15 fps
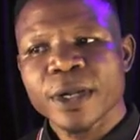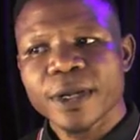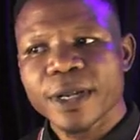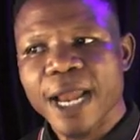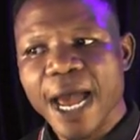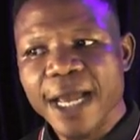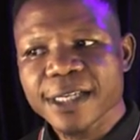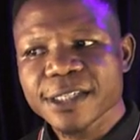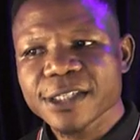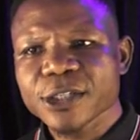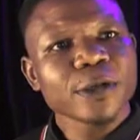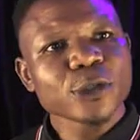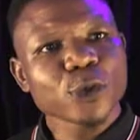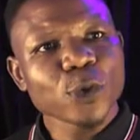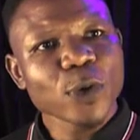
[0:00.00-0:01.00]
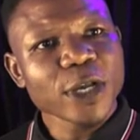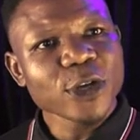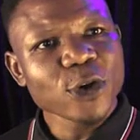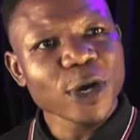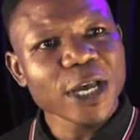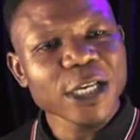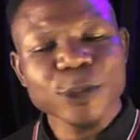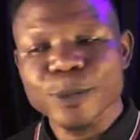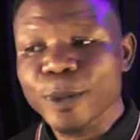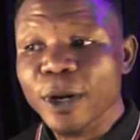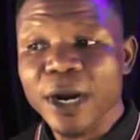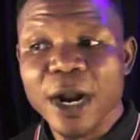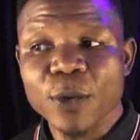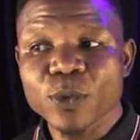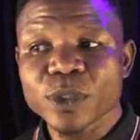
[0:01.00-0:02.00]
Nice. So your
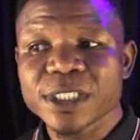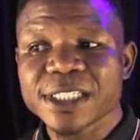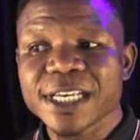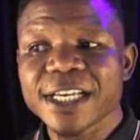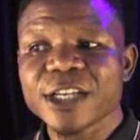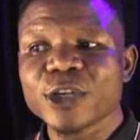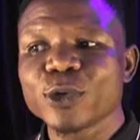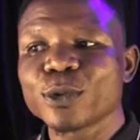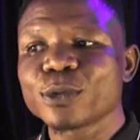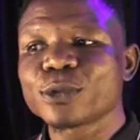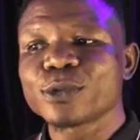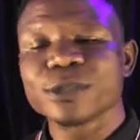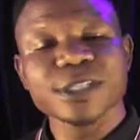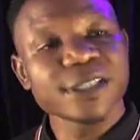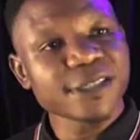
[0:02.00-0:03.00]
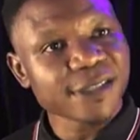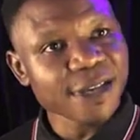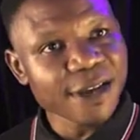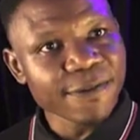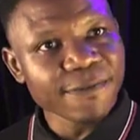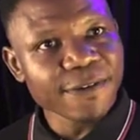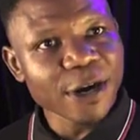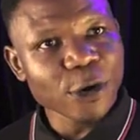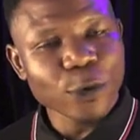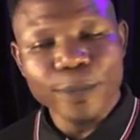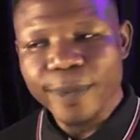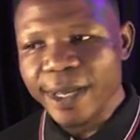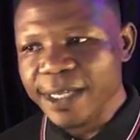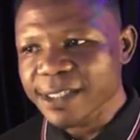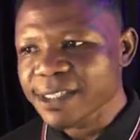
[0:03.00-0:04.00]
Explorer will take you to this
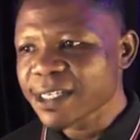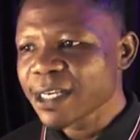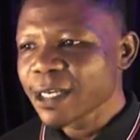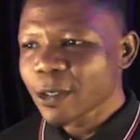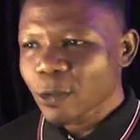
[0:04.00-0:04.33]
environment.